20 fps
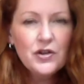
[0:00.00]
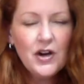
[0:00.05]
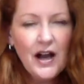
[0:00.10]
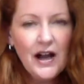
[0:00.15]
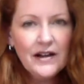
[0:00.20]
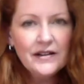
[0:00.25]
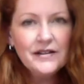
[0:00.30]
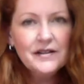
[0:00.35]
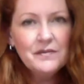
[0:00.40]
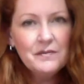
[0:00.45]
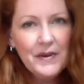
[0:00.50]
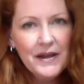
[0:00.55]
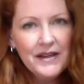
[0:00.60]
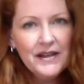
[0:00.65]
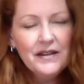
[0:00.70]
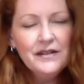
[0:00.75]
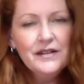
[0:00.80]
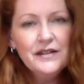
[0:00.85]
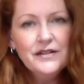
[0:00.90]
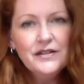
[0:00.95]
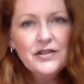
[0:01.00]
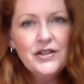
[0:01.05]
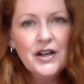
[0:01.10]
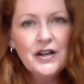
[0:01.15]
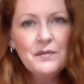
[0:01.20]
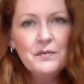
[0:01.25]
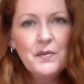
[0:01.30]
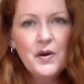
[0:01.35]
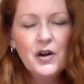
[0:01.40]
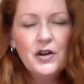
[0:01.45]
track and making these
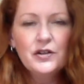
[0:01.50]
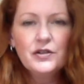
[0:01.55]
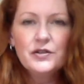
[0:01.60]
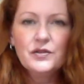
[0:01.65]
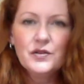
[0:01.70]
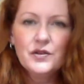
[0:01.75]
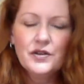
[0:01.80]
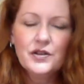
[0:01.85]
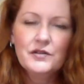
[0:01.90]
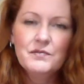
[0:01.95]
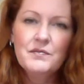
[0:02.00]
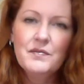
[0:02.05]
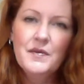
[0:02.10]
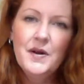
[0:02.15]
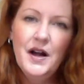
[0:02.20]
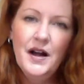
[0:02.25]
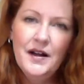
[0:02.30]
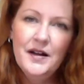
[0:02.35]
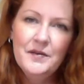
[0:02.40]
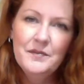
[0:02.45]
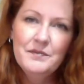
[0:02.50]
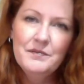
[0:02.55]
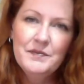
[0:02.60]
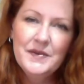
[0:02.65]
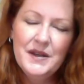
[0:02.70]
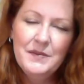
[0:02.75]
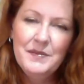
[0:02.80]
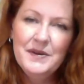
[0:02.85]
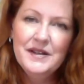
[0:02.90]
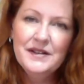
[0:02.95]
check marks or
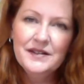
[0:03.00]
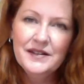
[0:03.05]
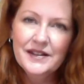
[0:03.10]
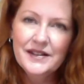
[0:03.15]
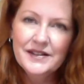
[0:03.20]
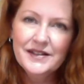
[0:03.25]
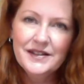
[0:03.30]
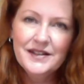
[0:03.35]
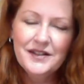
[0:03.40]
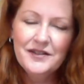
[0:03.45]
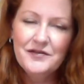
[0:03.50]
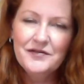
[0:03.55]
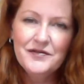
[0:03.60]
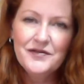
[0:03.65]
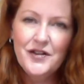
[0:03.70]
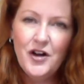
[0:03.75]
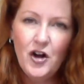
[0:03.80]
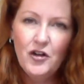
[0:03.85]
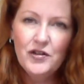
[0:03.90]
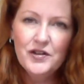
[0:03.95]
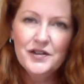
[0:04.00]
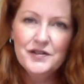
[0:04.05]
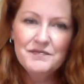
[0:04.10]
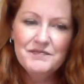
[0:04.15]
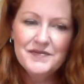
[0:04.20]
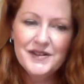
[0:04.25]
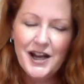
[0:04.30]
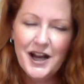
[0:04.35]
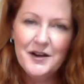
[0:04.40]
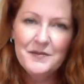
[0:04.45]
keeping a list of all the
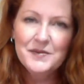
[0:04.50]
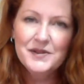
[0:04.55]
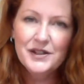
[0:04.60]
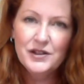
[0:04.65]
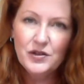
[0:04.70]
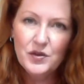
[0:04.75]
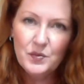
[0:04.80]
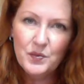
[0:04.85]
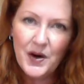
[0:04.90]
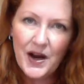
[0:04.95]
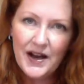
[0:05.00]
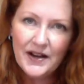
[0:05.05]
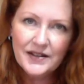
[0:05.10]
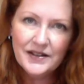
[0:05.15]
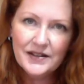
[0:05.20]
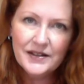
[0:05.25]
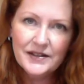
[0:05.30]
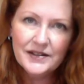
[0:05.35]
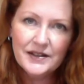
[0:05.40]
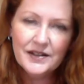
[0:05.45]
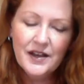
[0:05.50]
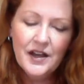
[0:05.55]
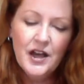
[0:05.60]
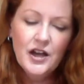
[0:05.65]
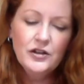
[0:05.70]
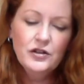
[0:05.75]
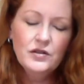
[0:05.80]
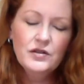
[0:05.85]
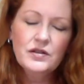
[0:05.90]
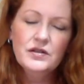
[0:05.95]
times that you practiced,
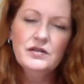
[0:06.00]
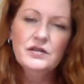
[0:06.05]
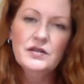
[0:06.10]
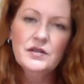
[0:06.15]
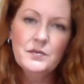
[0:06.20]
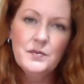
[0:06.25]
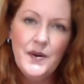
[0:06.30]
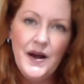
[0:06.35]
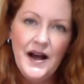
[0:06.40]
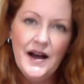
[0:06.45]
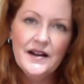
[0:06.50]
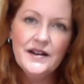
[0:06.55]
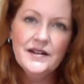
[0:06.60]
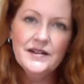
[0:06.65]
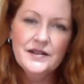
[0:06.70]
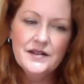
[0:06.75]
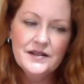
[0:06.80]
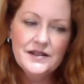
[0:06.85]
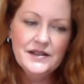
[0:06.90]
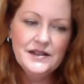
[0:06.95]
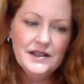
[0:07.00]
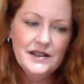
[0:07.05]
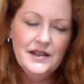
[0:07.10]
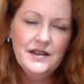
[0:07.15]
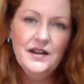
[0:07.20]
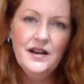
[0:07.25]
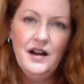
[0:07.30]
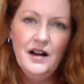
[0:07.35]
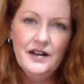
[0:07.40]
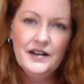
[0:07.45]
you can look back and
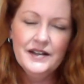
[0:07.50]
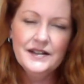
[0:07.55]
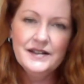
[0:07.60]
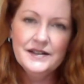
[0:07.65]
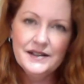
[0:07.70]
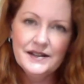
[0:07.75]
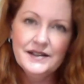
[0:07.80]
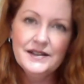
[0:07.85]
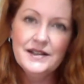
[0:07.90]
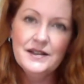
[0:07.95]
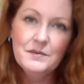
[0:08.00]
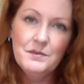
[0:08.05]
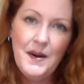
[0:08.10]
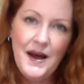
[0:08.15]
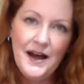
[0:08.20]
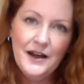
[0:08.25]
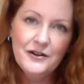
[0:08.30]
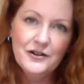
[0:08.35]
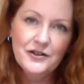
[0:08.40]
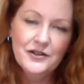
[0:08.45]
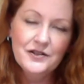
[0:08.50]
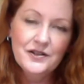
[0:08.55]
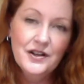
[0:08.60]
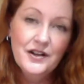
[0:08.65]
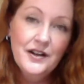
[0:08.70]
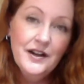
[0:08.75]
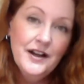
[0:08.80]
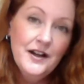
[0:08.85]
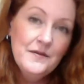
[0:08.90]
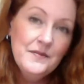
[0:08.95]
see a consistent pattern.
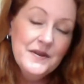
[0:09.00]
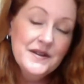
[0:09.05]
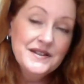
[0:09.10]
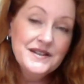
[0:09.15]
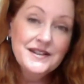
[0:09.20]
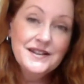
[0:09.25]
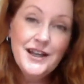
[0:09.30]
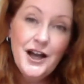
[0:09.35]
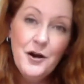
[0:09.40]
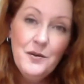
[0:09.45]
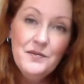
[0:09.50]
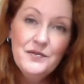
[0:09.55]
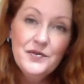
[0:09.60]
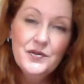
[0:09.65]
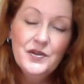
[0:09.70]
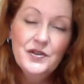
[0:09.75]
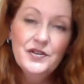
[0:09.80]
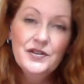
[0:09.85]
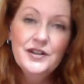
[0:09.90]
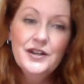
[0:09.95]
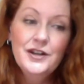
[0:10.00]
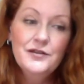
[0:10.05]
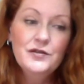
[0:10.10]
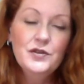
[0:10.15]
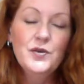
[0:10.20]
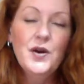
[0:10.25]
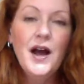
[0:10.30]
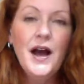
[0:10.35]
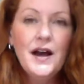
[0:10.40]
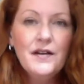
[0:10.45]
This is helpful if
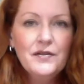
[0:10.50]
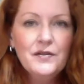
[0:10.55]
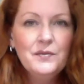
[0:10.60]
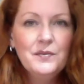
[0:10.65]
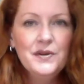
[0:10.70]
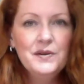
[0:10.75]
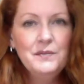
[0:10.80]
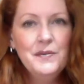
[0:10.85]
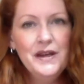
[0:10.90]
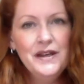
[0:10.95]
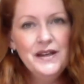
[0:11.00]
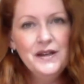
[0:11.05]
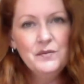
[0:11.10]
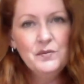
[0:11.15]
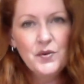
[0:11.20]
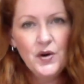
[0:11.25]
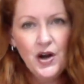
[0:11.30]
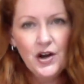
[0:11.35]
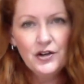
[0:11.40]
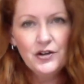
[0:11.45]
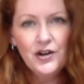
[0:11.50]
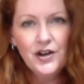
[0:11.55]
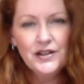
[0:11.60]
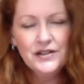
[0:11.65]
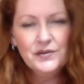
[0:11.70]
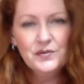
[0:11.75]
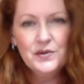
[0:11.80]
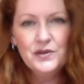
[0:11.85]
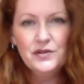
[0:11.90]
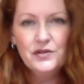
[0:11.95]
you haven't been making
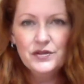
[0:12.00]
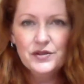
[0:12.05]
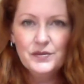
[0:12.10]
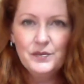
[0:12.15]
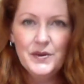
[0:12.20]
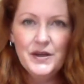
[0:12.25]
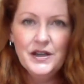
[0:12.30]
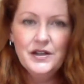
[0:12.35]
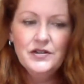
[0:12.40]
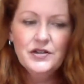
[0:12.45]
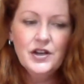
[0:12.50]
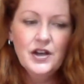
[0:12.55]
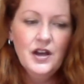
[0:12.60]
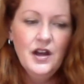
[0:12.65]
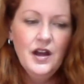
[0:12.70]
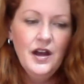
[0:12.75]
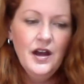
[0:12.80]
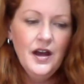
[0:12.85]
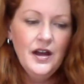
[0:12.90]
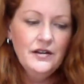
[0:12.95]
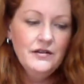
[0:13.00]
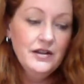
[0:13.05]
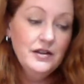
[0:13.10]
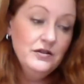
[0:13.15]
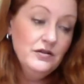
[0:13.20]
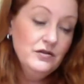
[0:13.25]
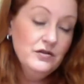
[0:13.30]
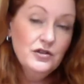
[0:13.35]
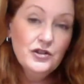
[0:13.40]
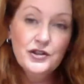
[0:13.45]
progress with your speech, and then
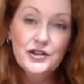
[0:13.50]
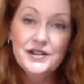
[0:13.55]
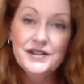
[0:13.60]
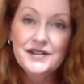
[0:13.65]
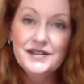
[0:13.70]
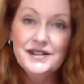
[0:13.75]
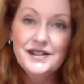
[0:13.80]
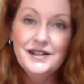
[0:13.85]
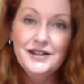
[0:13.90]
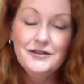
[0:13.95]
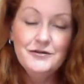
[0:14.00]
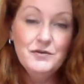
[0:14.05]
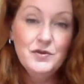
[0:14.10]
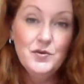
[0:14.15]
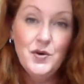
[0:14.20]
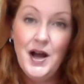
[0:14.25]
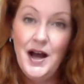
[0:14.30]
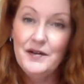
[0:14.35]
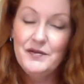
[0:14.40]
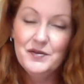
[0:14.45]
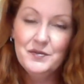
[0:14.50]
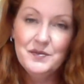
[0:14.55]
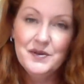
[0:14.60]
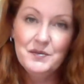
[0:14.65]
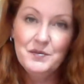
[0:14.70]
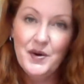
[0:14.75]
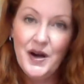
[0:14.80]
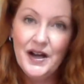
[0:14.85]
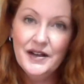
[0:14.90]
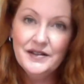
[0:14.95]
you look and see you haven't
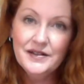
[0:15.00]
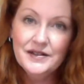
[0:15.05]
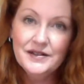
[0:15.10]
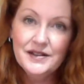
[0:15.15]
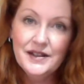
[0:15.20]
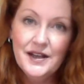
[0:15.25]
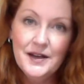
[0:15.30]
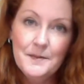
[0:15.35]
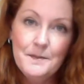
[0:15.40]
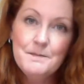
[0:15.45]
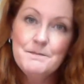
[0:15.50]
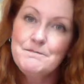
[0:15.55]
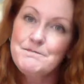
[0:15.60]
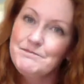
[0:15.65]
been practicing,